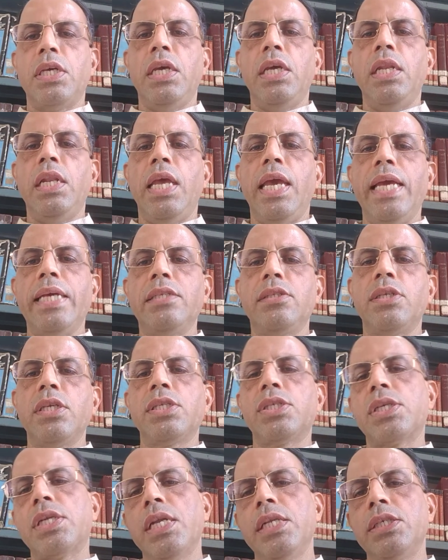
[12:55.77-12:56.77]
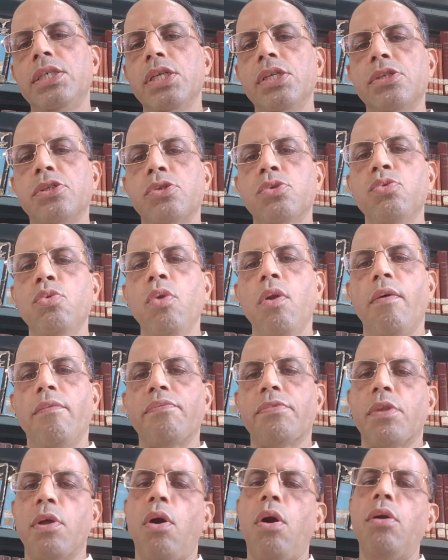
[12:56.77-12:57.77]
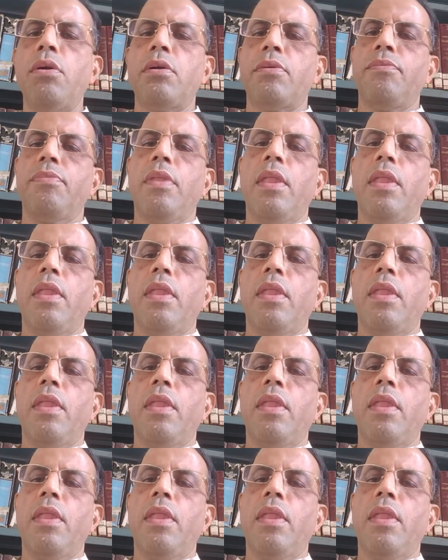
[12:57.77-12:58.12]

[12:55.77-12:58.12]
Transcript: in existential school of thought,